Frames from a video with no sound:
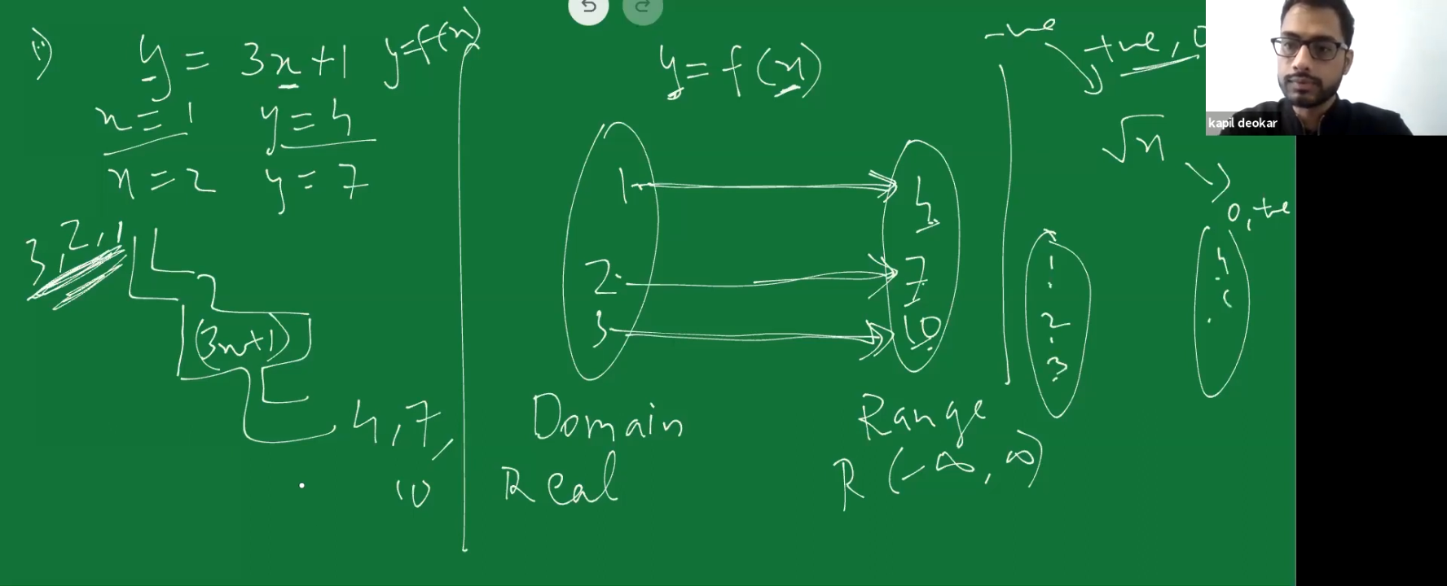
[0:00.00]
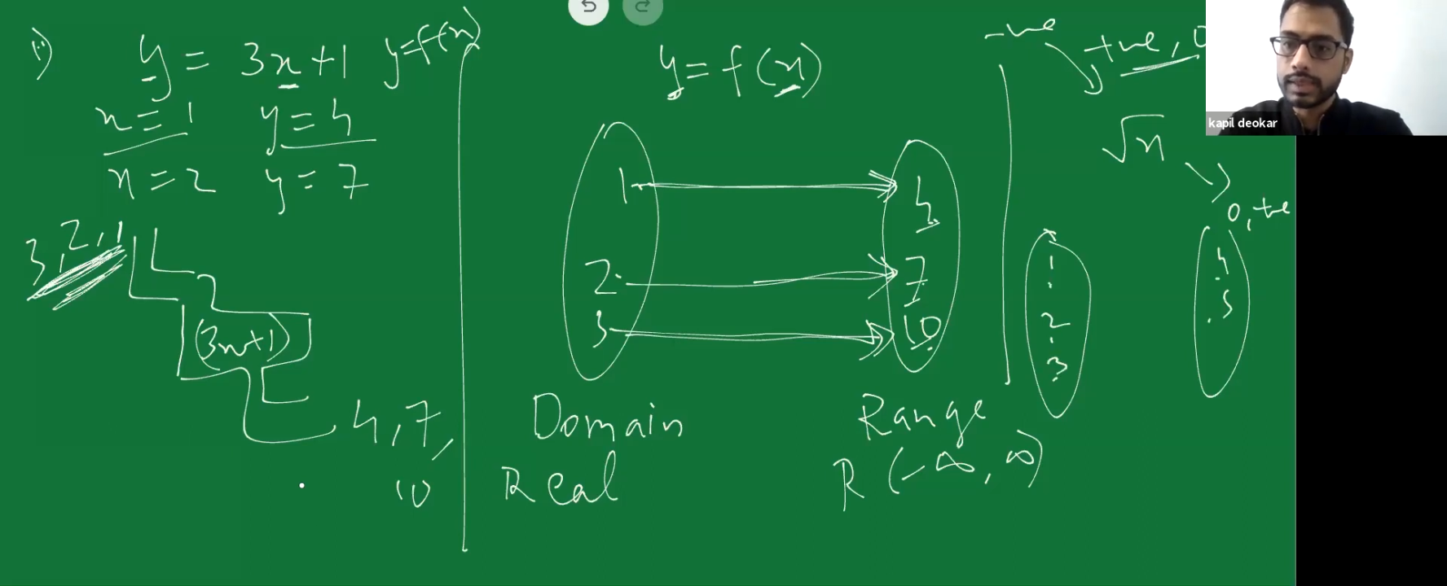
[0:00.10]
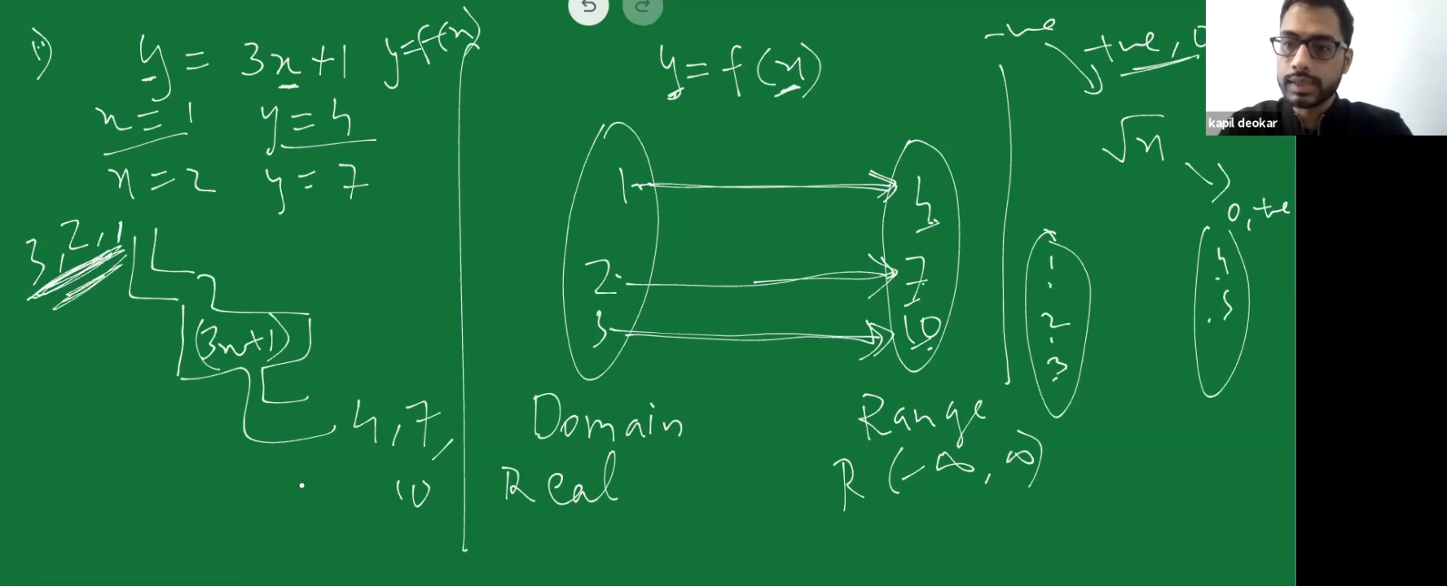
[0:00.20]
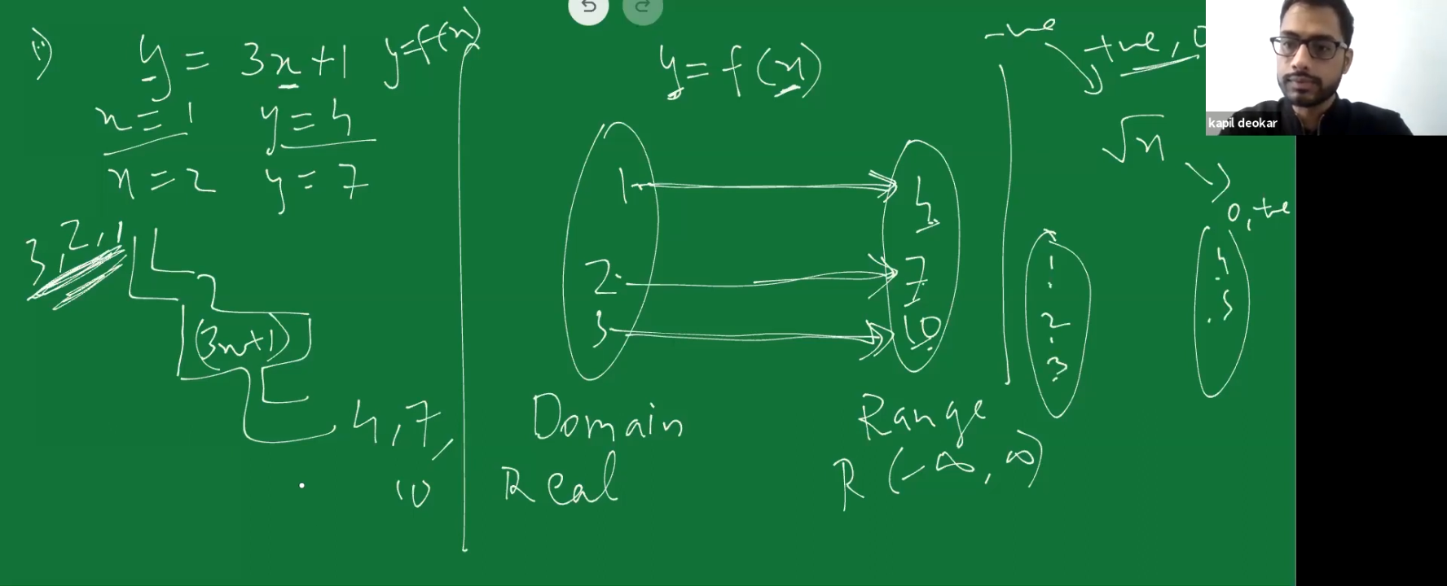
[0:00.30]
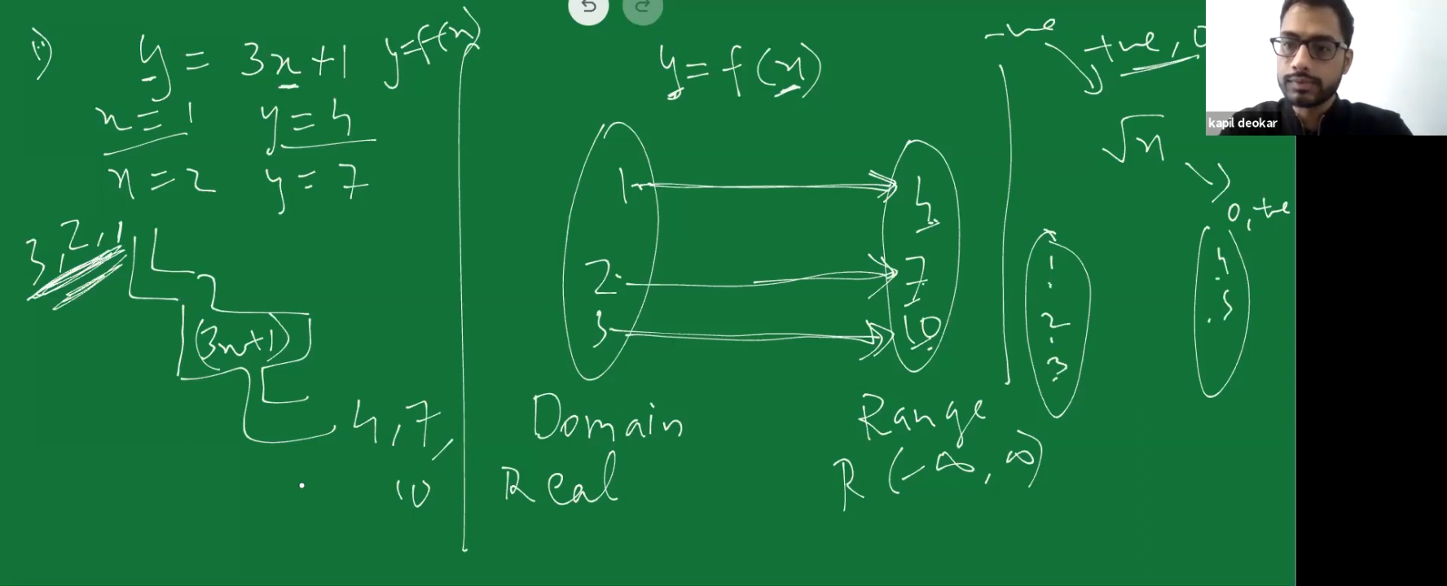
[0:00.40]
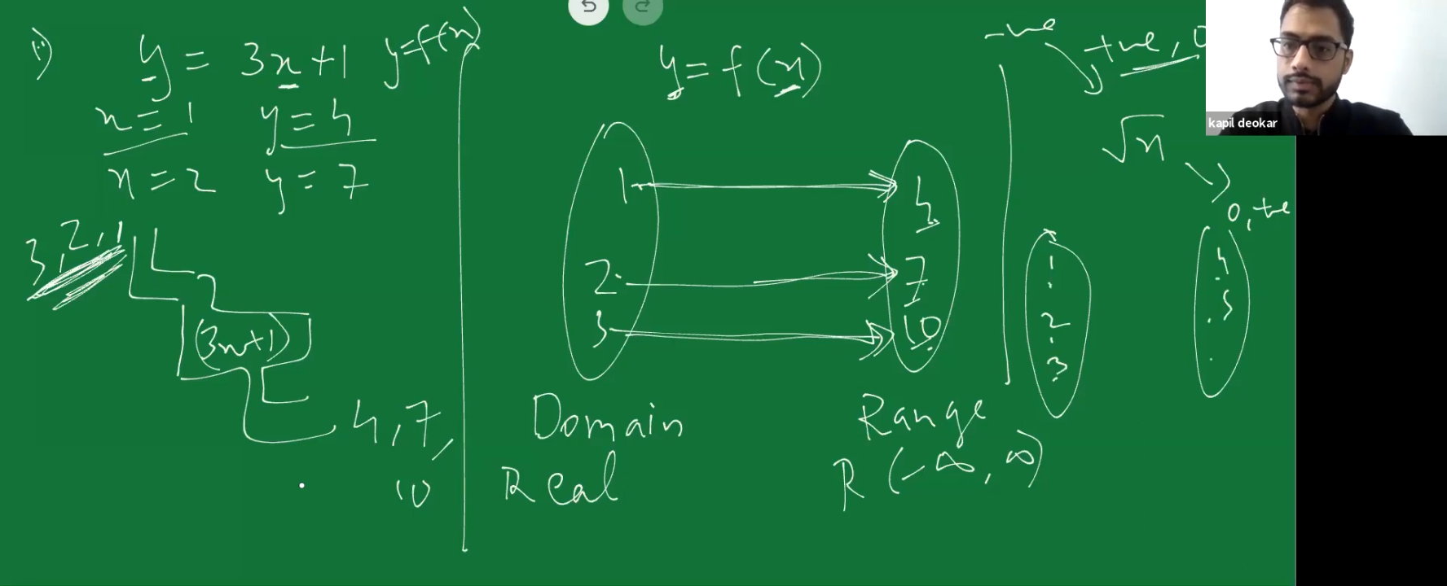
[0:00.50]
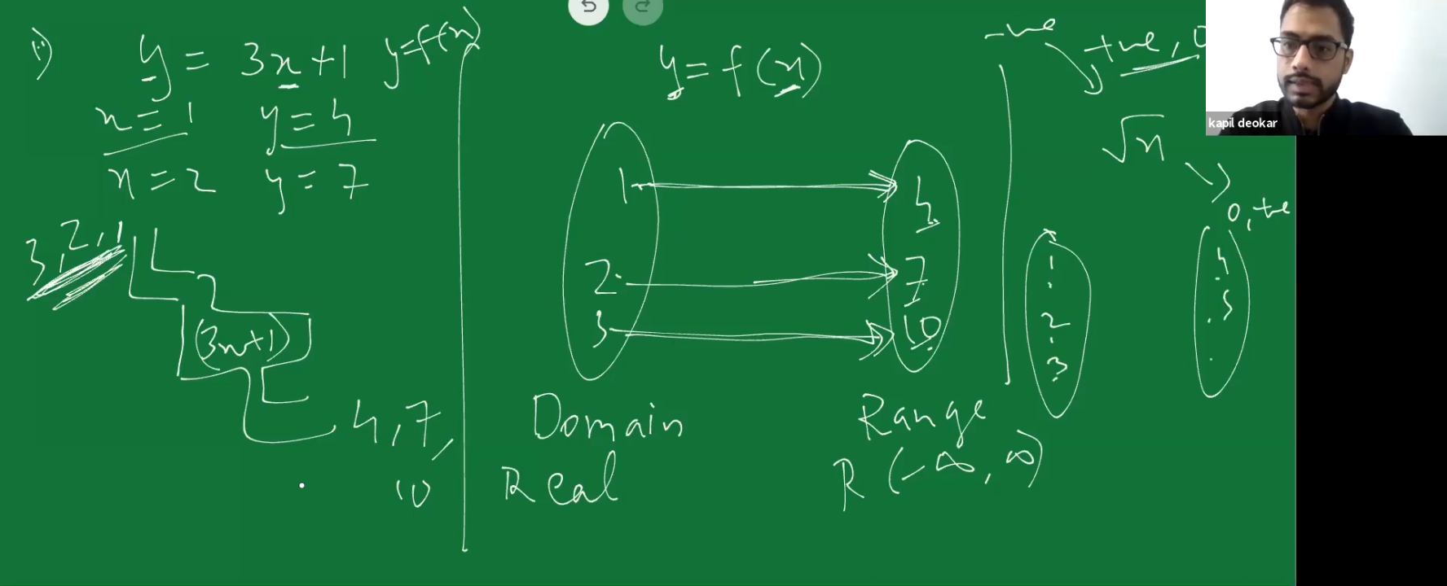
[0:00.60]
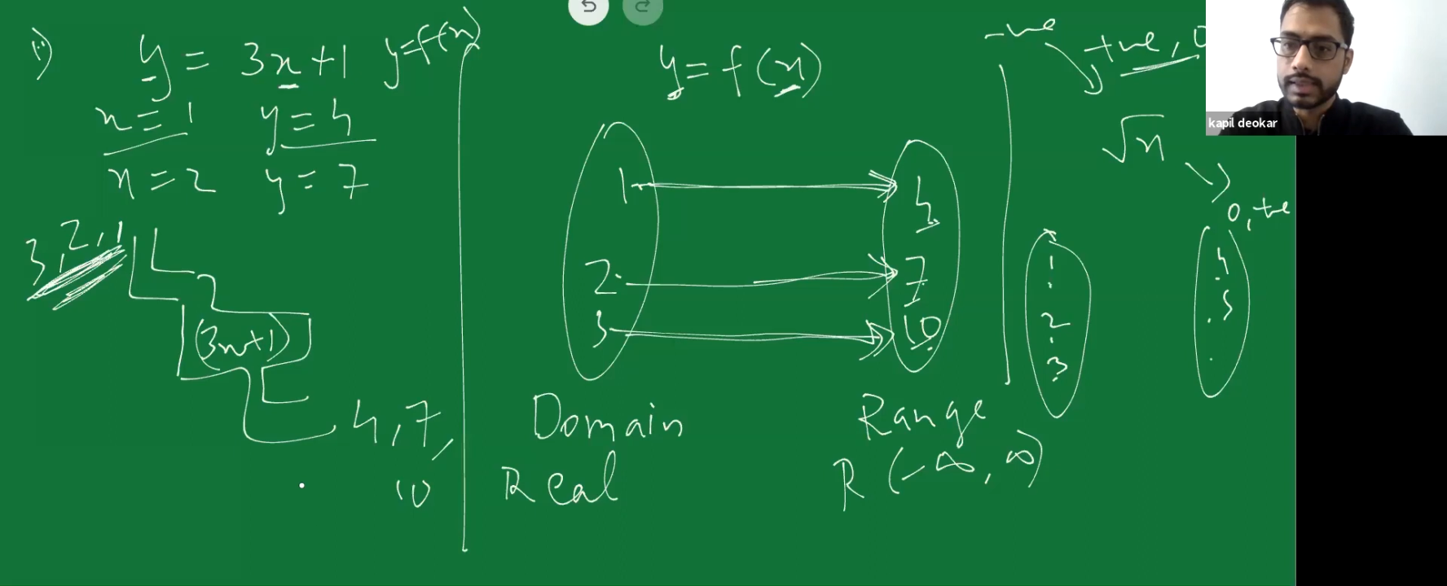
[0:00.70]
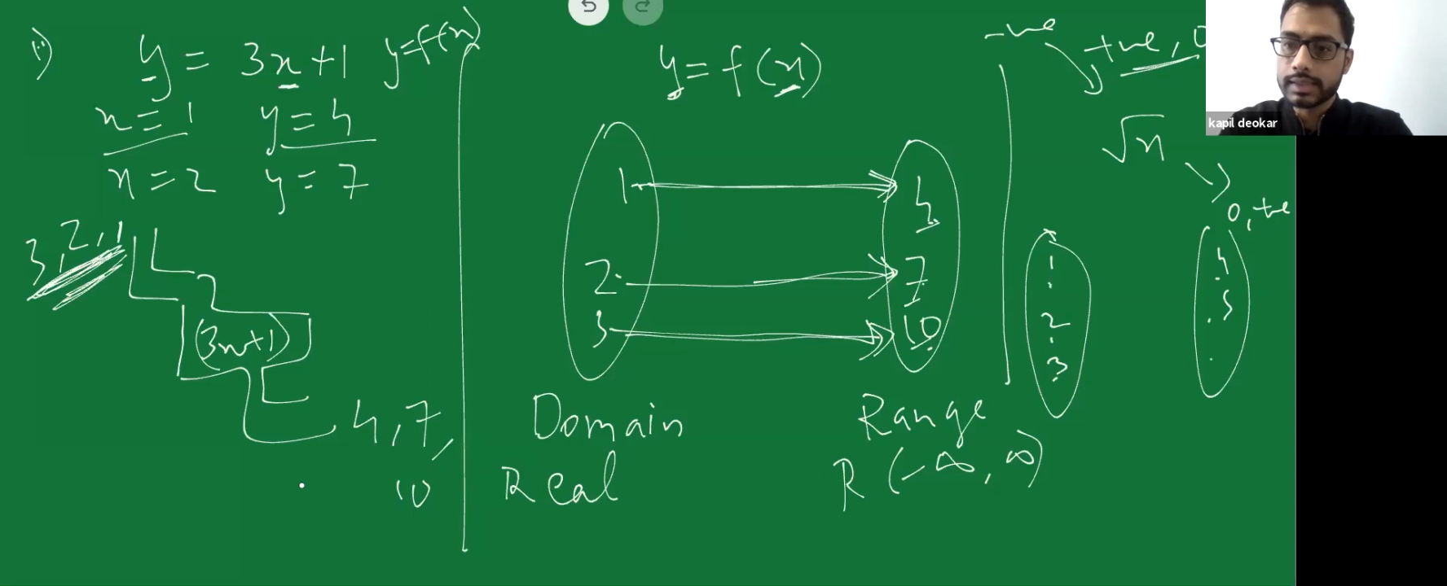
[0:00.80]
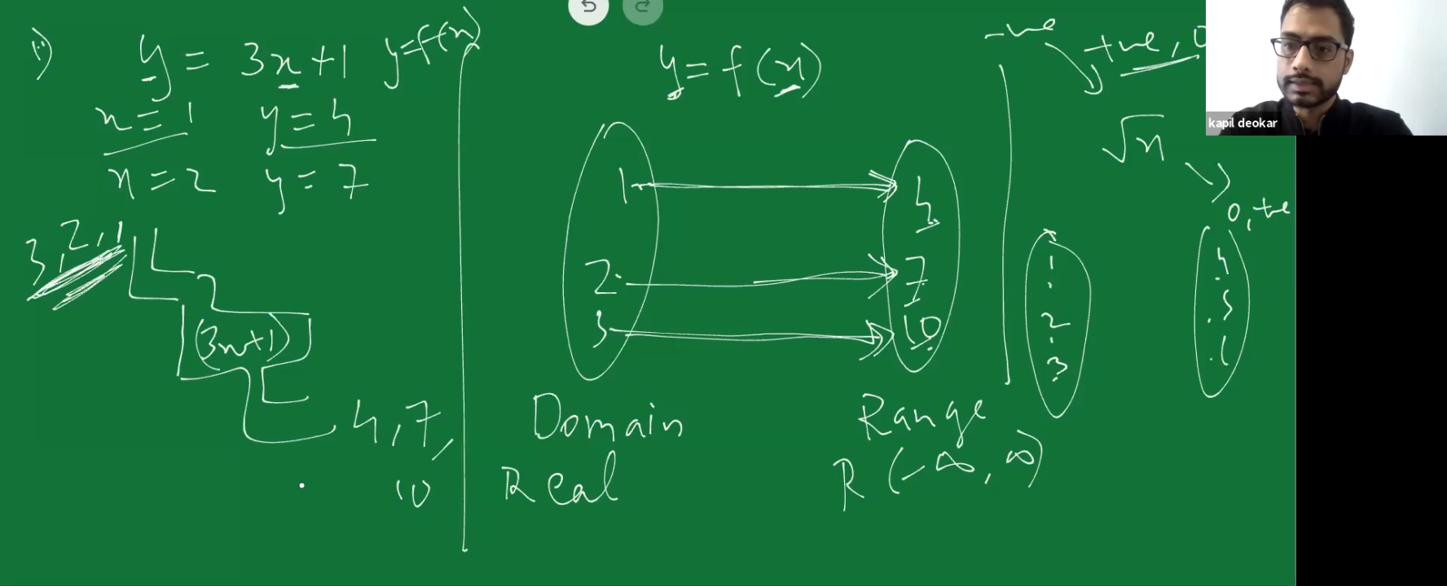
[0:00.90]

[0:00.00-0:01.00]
5, and